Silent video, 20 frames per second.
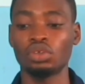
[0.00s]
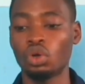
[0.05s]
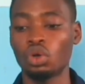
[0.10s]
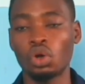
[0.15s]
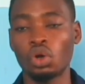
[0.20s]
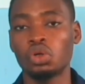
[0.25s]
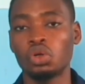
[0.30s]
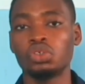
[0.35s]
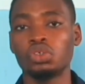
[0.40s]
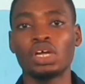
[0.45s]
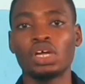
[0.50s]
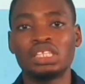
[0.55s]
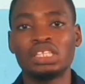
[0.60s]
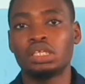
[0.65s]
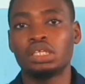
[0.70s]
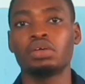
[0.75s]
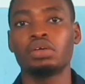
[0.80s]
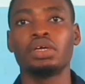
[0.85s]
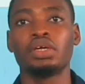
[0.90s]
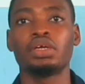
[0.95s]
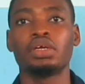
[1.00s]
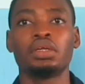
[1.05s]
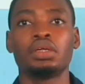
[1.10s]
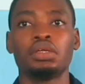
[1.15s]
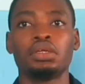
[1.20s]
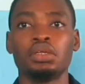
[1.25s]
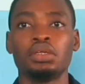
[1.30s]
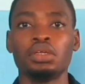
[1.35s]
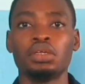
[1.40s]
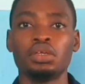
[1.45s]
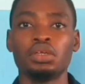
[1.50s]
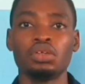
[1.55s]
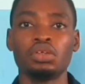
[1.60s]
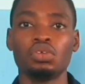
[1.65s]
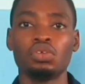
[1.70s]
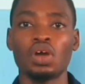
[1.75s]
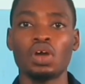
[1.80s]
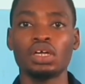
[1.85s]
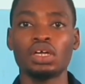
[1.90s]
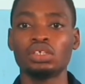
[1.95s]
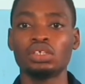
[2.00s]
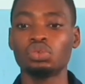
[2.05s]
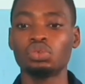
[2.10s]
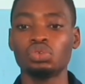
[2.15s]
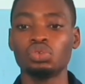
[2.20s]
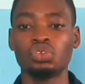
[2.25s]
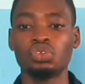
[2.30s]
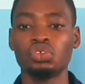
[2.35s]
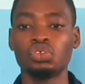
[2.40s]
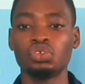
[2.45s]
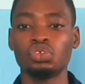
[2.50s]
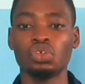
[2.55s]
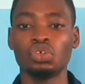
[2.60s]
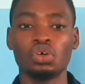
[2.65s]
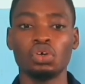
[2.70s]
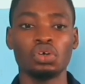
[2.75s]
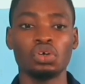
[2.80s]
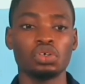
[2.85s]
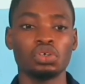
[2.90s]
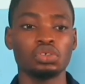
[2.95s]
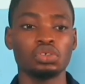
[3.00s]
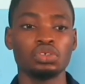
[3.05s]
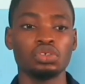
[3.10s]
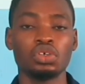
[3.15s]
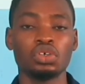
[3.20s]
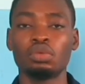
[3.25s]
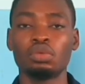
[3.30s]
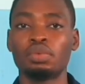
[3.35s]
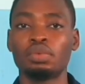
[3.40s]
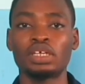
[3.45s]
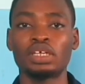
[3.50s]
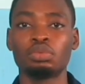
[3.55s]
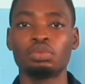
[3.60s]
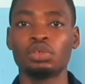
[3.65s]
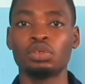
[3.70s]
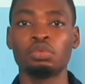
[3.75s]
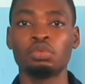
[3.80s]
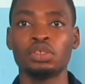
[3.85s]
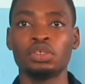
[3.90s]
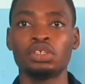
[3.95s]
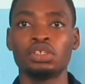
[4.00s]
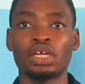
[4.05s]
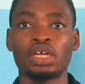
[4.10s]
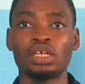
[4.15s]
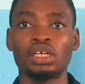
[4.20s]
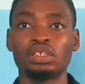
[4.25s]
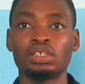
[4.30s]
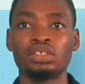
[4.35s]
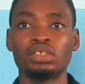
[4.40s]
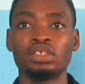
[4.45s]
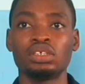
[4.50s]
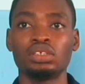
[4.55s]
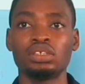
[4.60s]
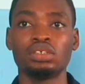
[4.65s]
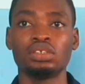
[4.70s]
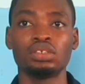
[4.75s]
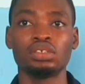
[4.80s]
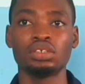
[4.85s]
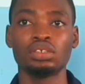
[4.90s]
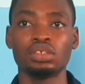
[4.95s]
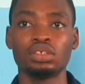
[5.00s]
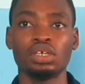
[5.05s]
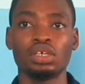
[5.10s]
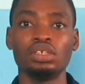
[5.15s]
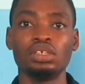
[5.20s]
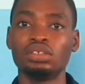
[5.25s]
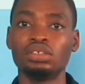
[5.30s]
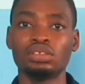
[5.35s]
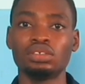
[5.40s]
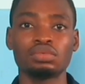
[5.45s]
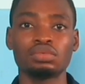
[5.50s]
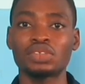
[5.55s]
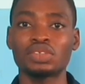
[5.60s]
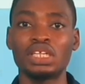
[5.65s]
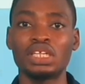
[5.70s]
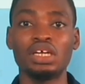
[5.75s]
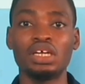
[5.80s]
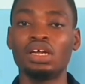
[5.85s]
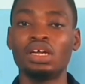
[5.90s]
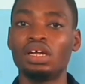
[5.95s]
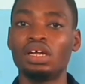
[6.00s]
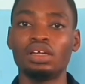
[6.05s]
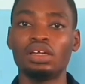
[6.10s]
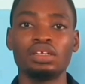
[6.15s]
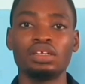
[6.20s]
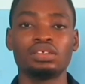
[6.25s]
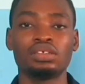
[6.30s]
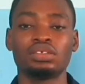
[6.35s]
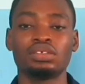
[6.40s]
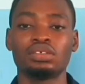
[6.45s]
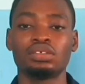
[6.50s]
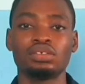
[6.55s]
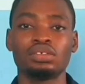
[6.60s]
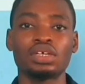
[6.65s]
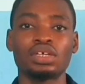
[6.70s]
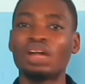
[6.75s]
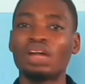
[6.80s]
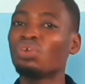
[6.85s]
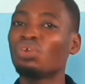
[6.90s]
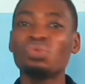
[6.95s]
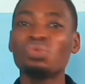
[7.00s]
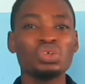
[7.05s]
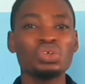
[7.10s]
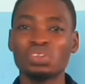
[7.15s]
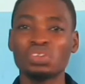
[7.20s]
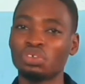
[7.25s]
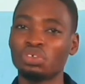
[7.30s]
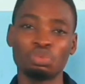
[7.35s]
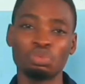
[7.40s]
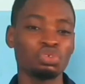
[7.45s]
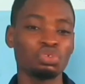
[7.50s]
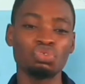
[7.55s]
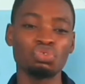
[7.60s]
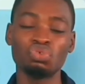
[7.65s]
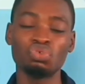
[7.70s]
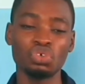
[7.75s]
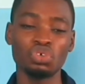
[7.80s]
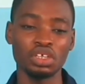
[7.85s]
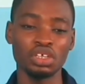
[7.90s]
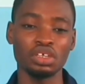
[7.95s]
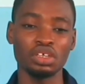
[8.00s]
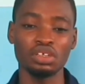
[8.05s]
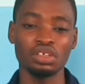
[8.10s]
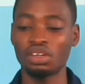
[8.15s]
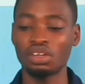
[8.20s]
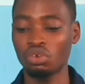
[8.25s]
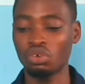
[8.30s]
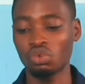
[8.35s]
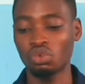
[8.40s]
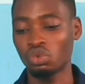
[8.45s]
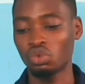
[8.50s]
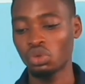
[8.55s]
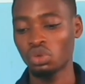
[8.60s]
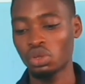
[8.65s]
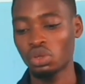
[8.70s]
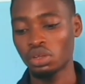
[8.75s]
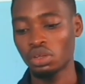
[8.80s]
Or you can tell her your uncle took your passport picture and I don't know what you're supposed to do, okay? I don't know.